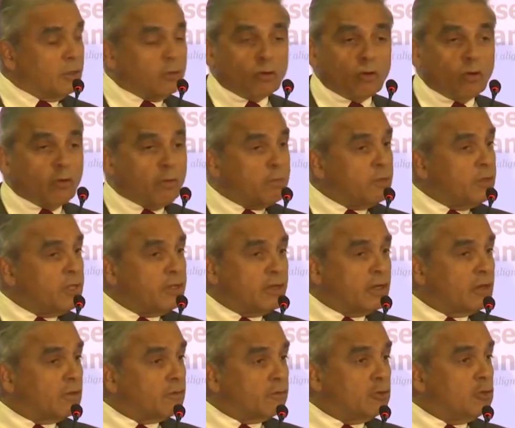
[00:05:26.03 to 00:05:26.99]
No
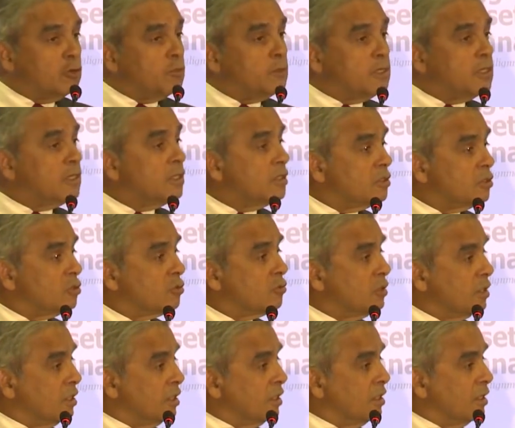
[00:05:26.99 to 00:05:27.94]
period of human
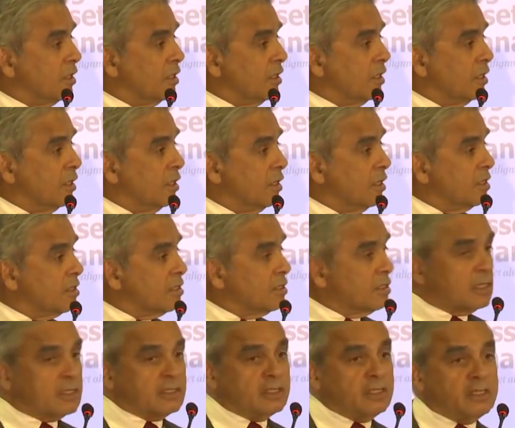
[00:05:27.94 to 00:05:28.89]
history
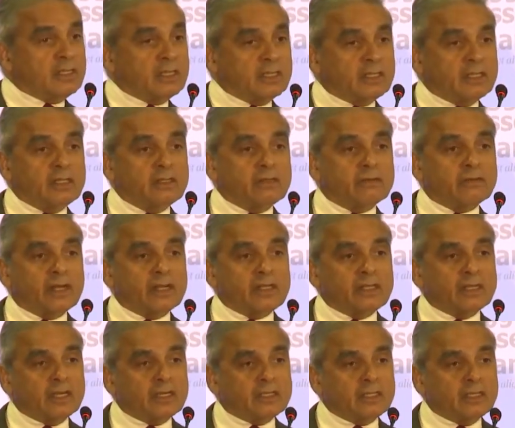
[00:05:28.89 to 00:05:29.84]
succeeded in
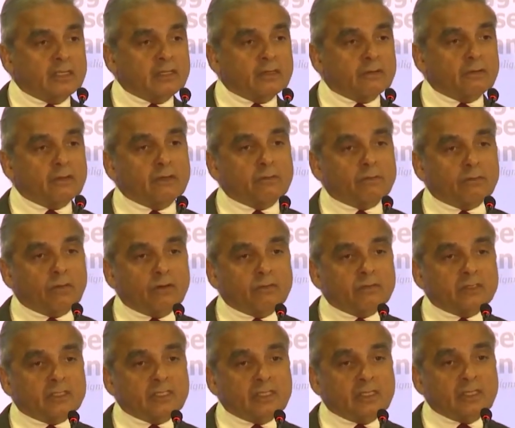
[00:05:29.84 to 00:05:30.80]
eradicating
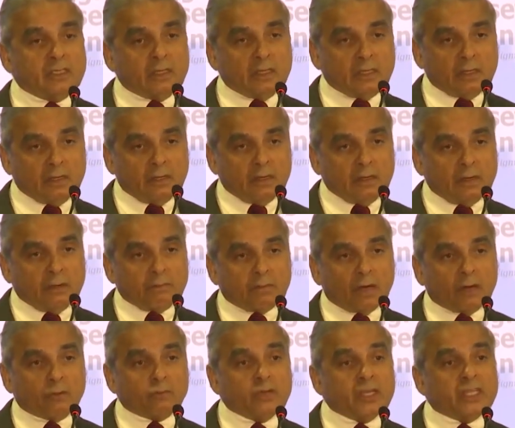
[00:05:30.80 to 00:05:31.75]
poverty,
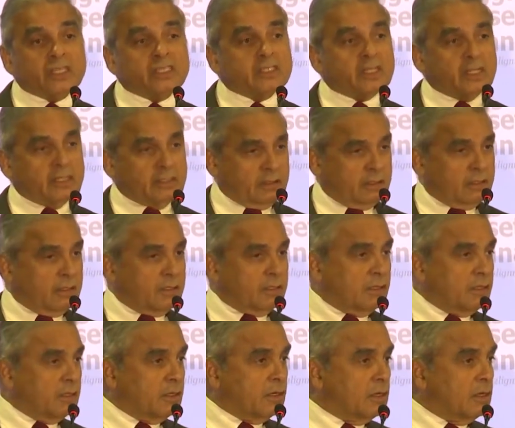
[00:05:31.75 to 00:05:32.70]
but we did it.
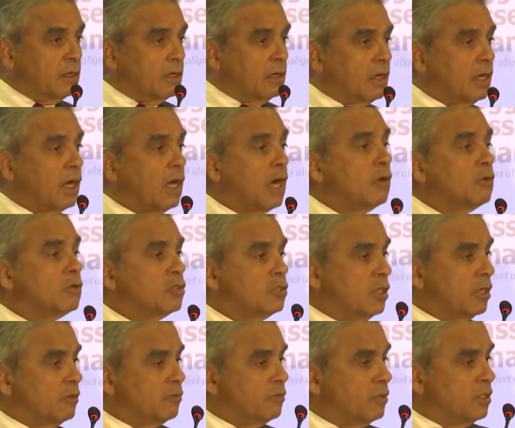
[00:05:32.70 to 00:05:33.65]
Our
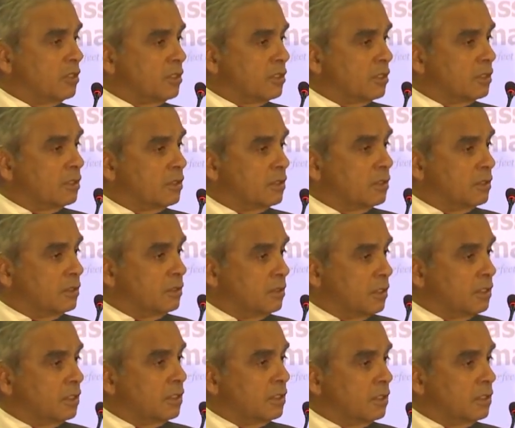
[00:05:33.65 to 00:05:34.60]
generation
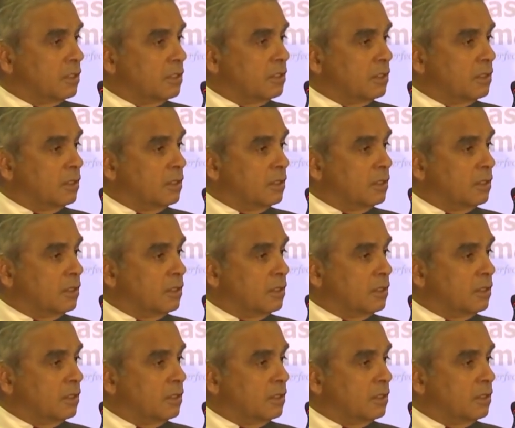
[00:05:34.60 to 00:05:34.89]
did it.